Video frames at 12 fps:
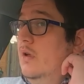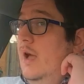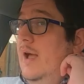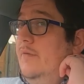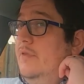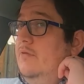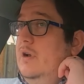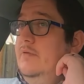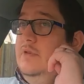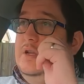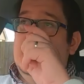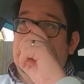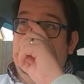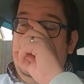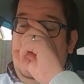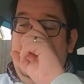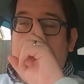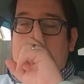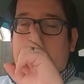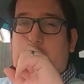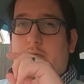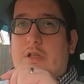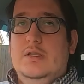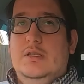have the relevant driving
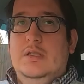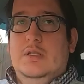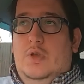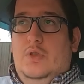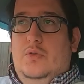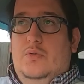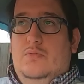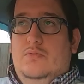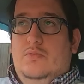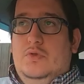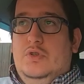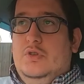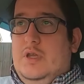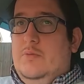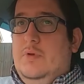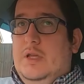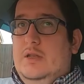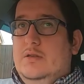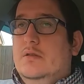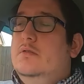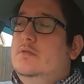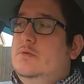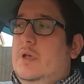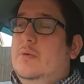experience, you should then
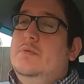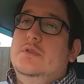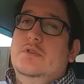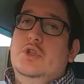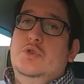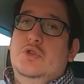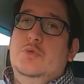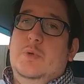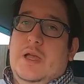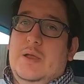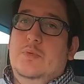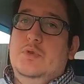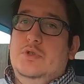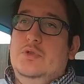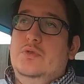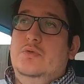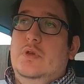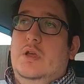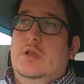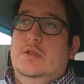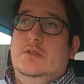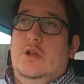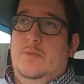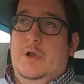you should be able to
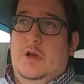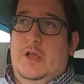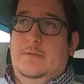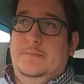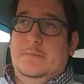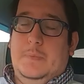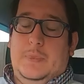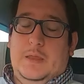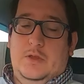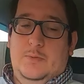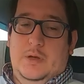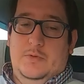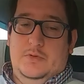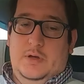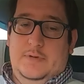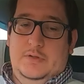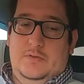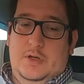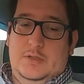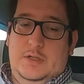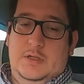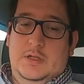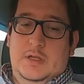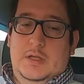start applying to become a driving
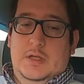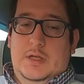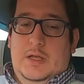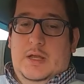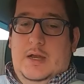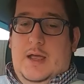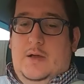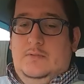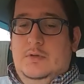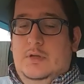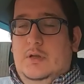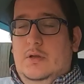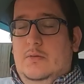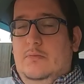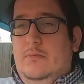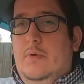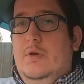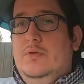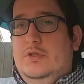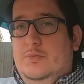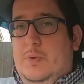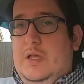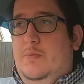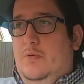instructor. Now,
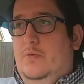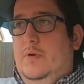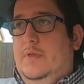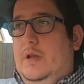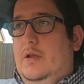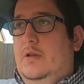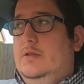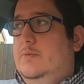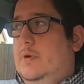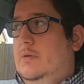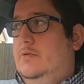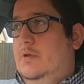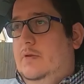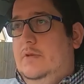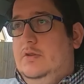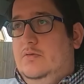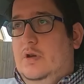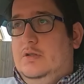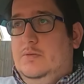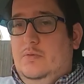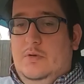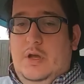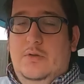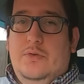most people, when they learn to become a driving instructor,
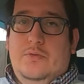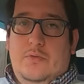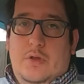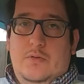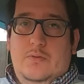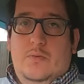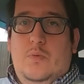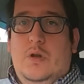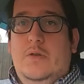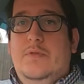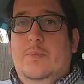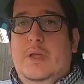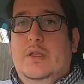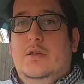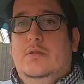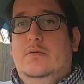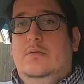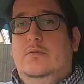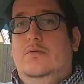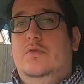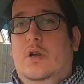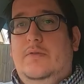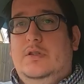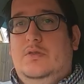will go through one of the big
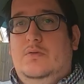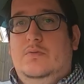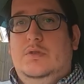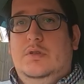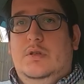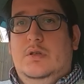driving schools.